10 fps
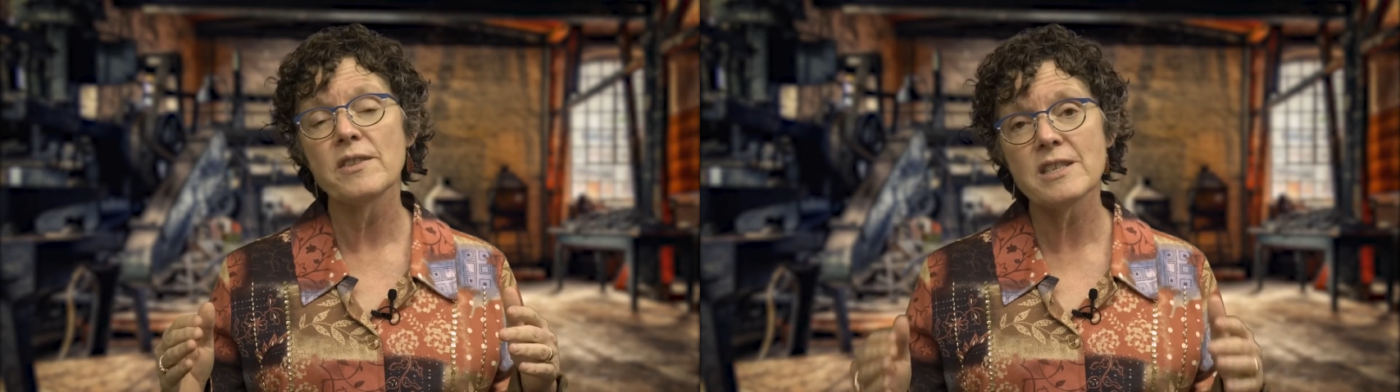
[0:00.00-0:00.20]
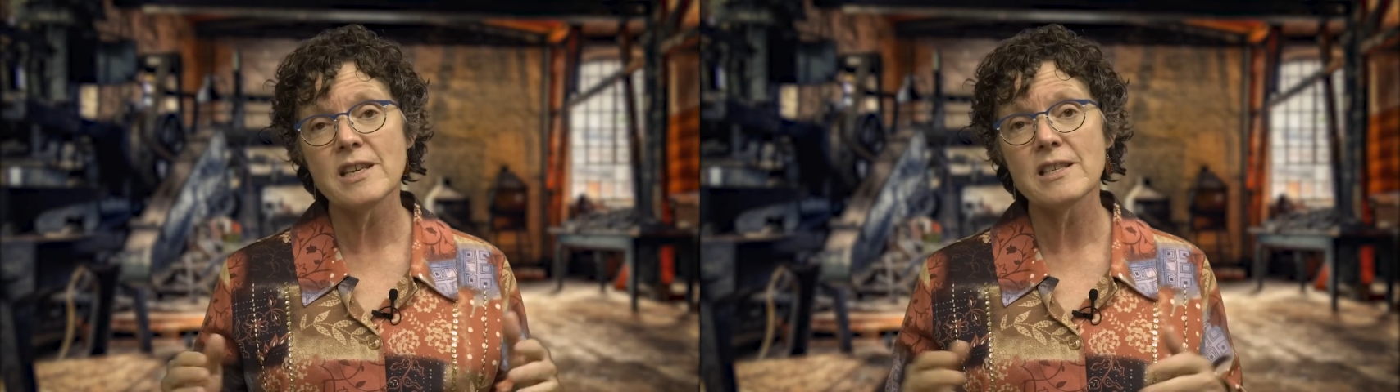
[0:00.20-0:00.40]

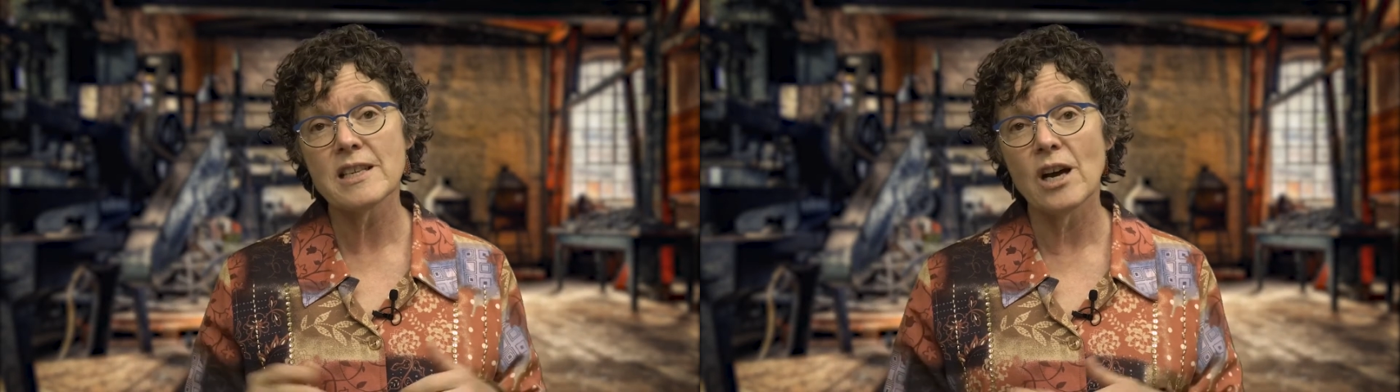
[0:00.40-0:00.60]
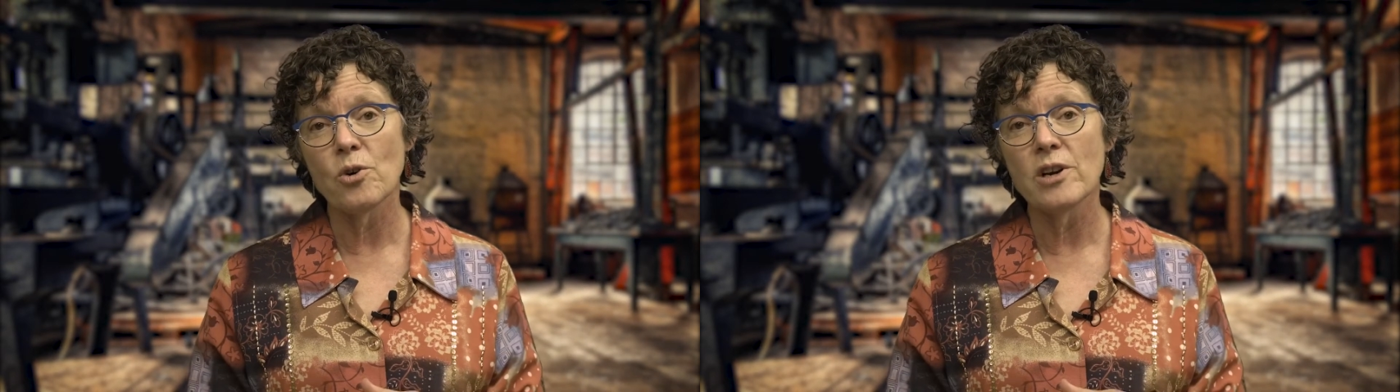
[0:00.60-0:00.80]
the
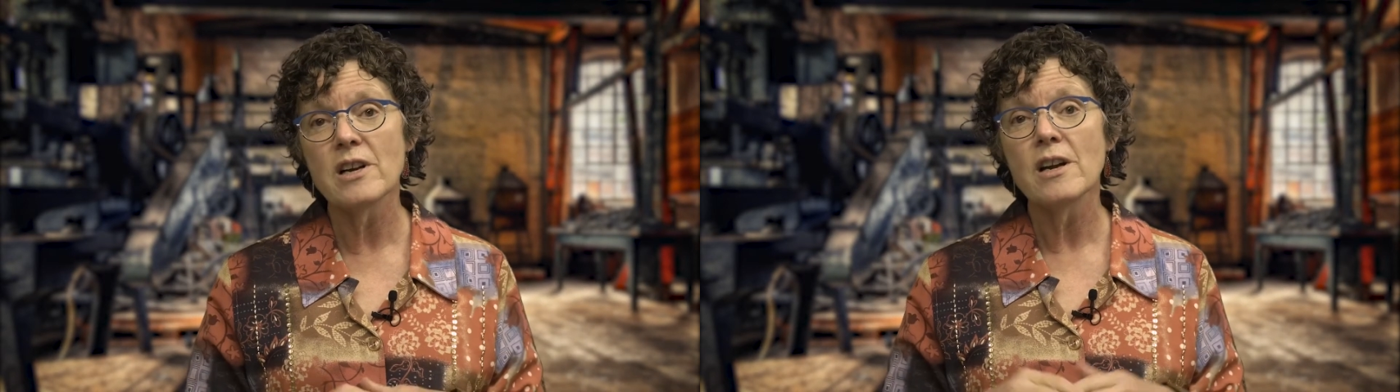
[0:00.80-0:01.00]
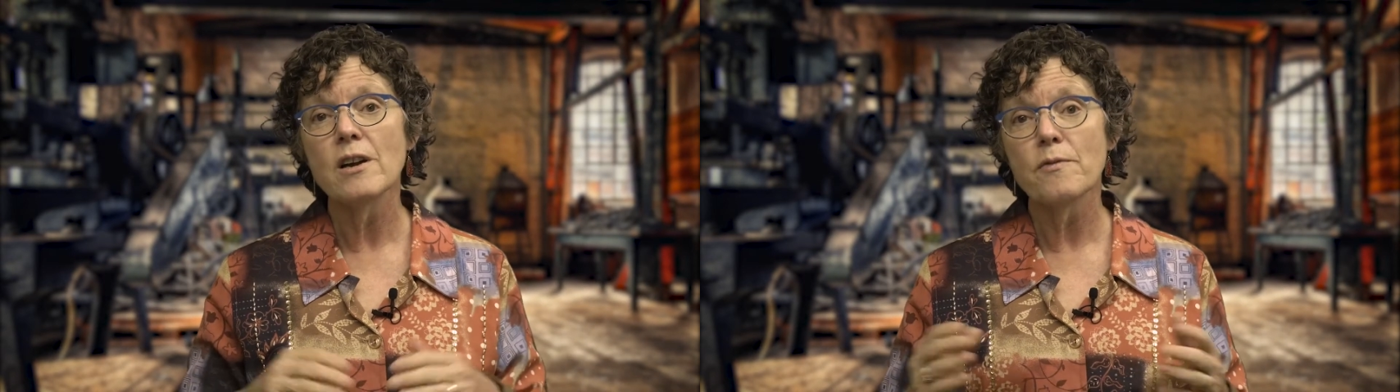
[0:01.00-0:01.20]

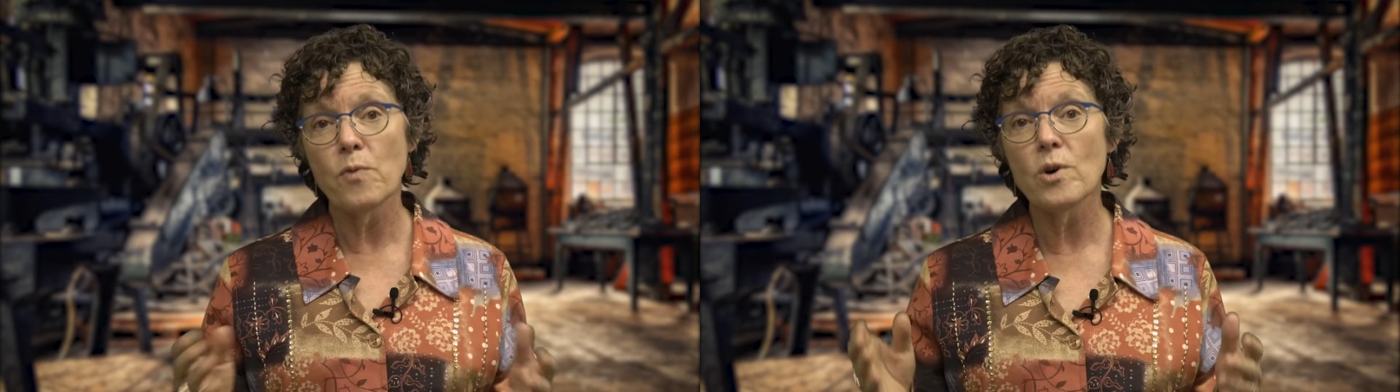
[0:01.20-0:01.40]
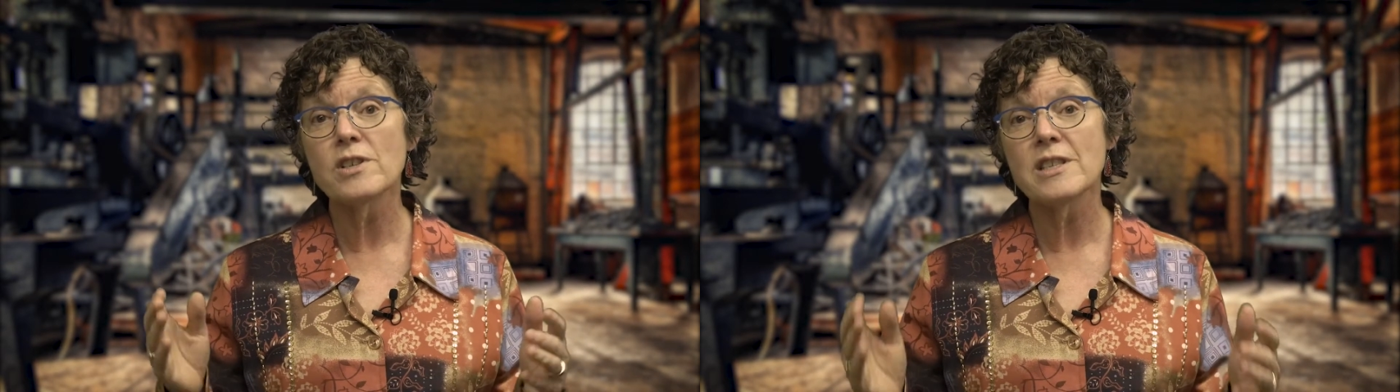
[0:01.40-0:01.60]
6-hour,
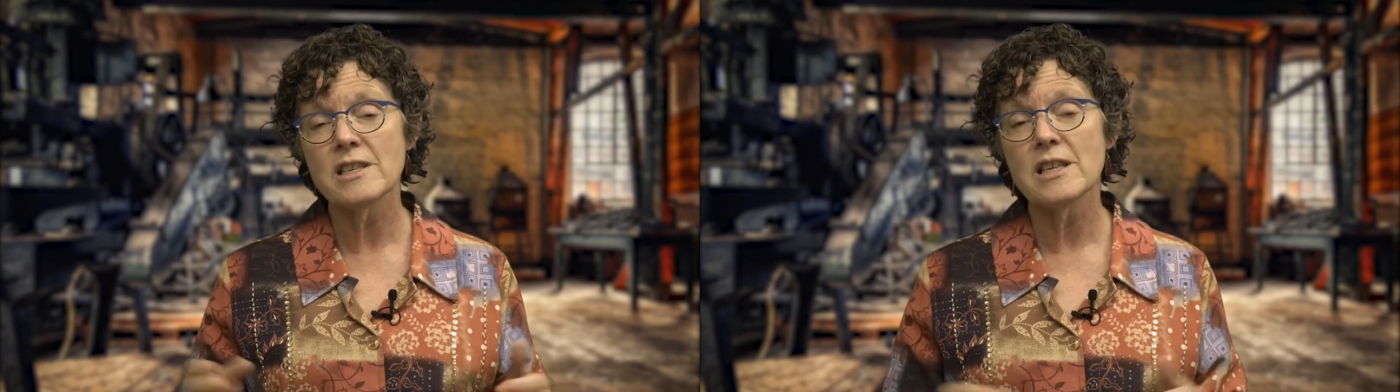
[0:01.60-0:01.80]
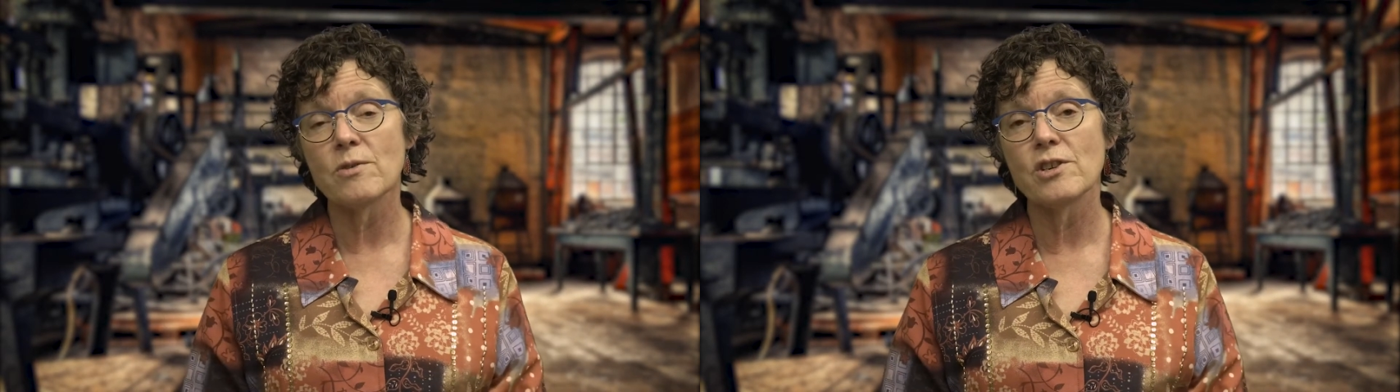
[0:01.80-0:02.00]
4
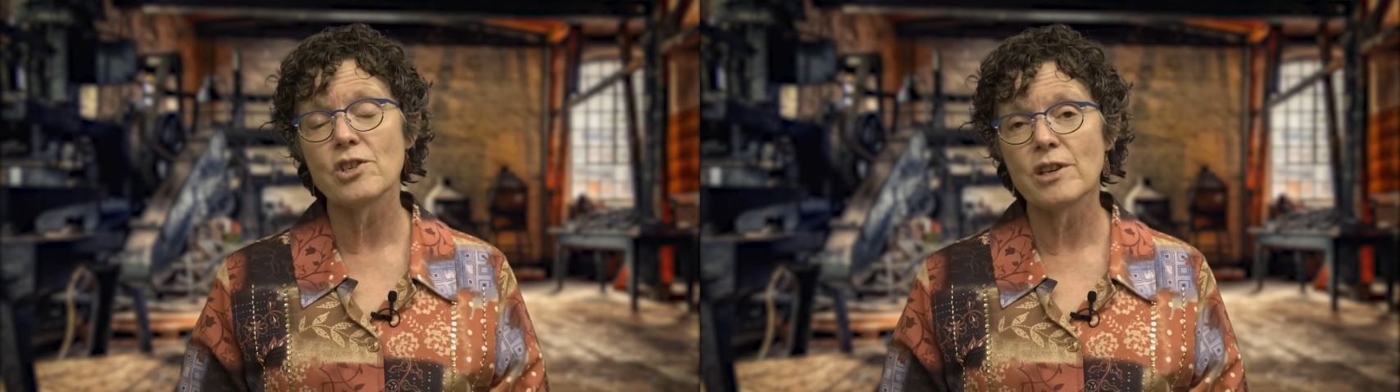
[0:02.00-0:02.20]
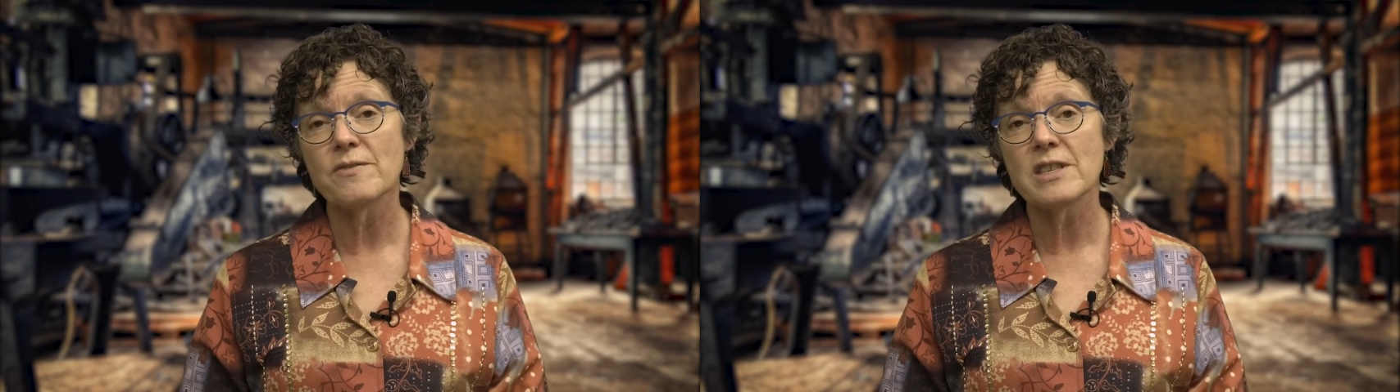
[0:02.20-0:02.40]
6-hour
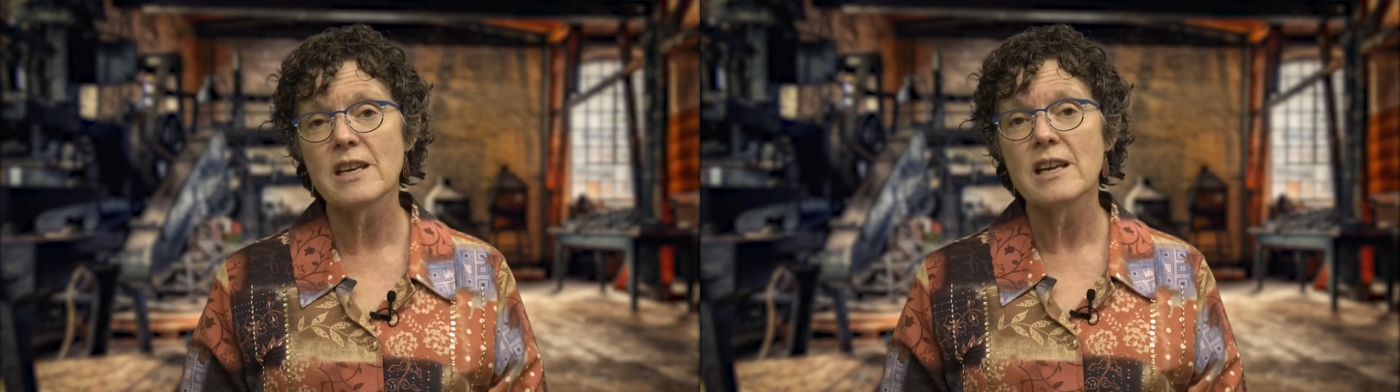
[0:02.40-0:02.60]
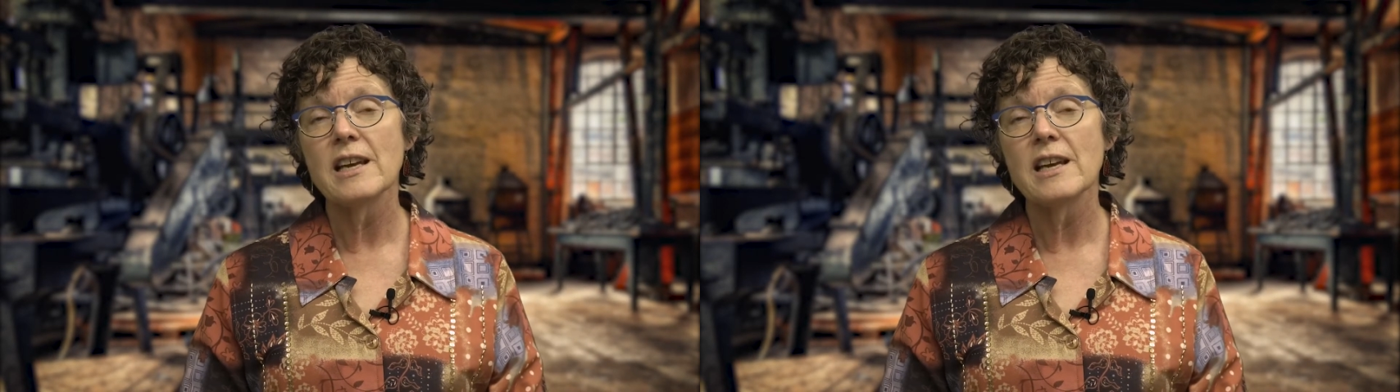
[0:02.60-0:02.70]
shifts.